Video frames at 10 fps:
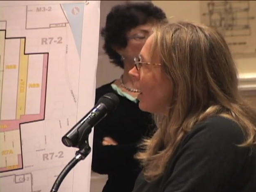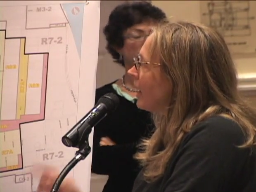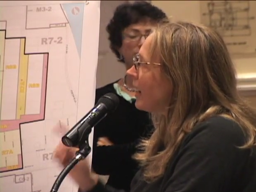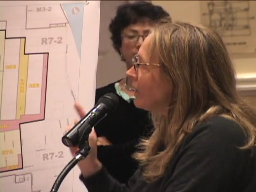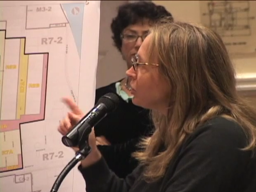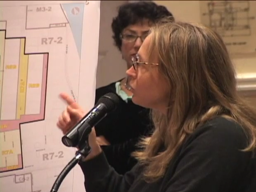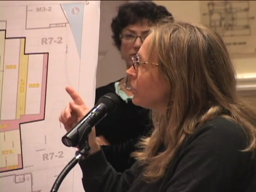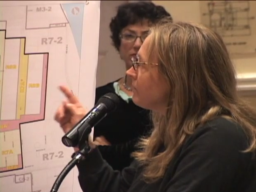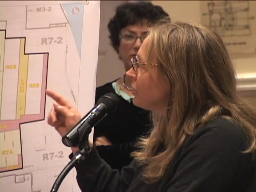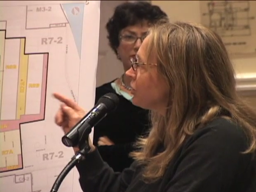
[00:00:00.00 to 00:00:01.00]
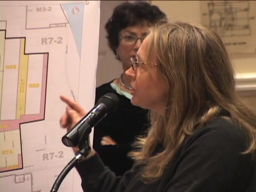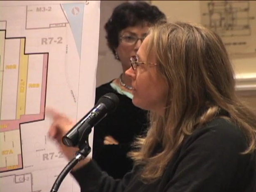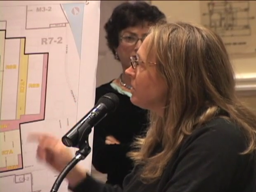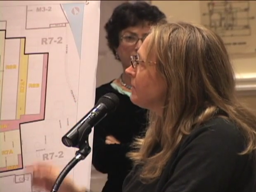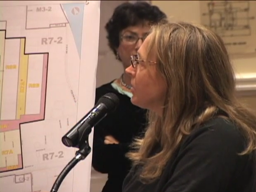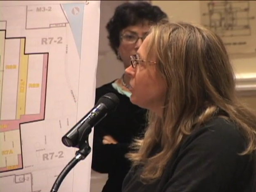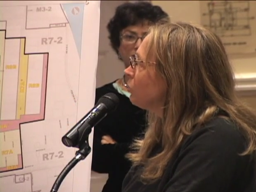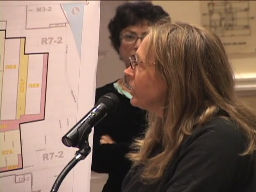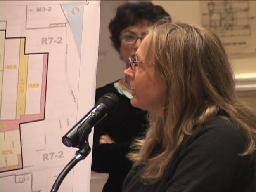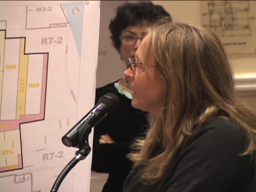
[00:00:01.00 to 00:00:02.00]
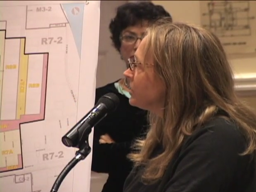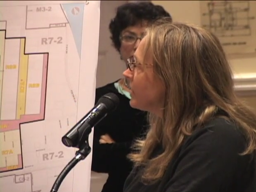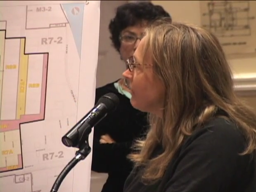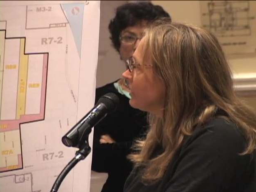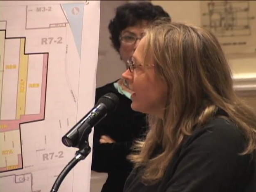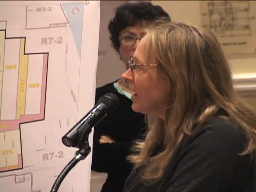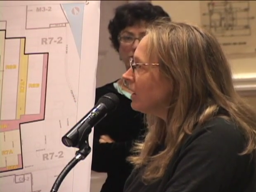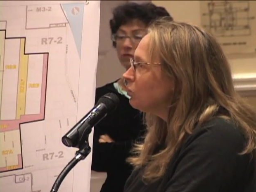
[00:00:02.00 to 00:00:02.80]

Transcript: And I just want to mention something about the 197A.